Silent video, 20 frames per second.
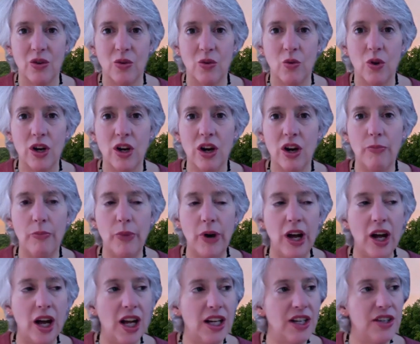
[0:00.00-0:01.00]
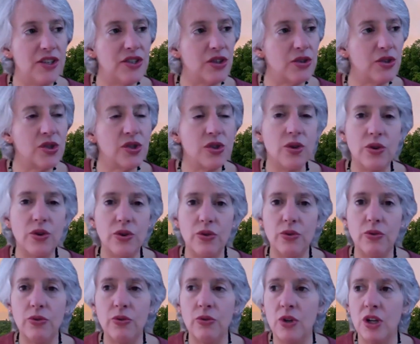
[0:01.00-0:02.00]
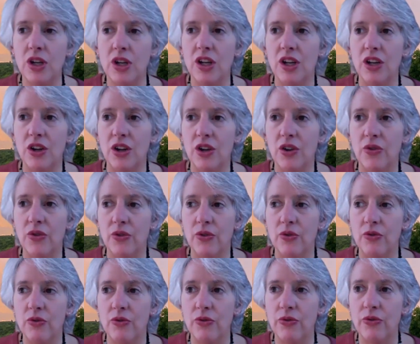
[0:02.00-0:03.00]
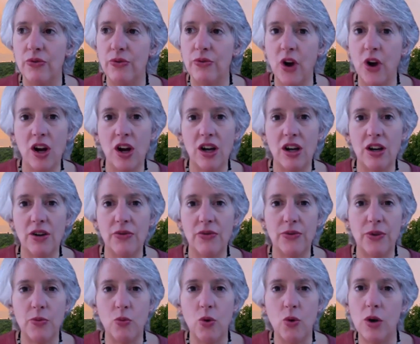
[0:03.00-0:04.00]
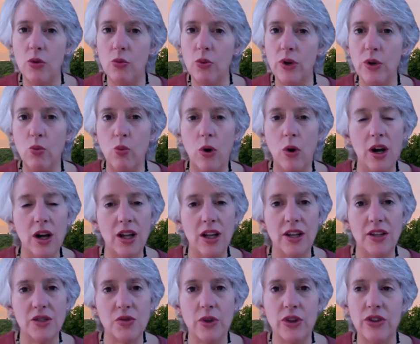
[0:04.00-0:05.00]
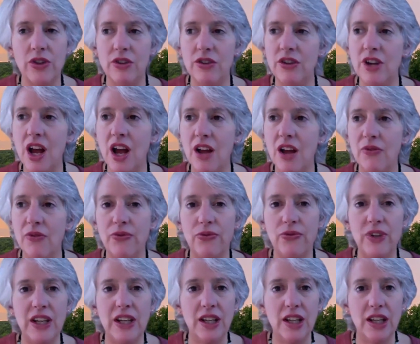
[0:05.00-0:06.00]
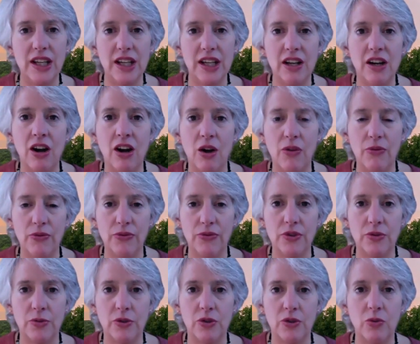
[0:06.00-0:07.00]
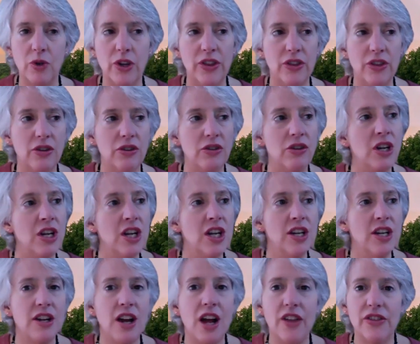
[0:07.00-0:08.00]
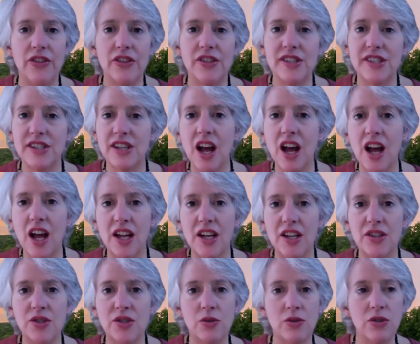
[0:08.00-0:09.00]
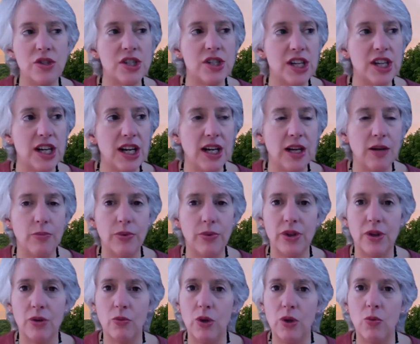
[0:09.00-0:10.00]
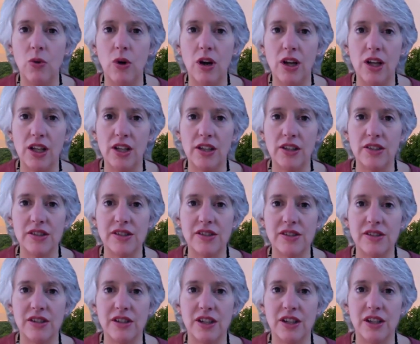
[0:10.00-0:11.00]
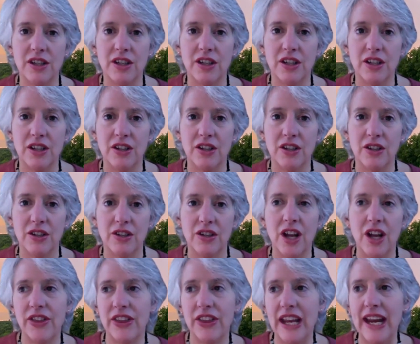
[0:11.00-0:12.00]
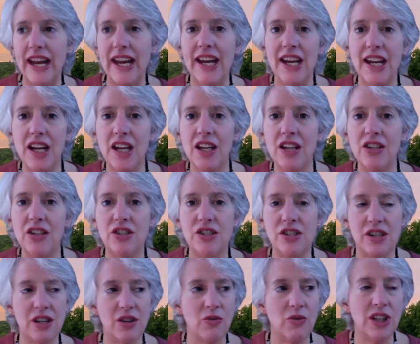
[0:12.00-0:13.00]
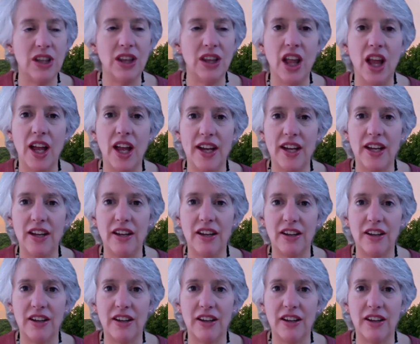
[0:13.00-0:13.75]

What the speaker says: When our bodies are so far from what we want, when they're not feeling comfortable, when they're not the size or shape that we want, not the age that we'd like,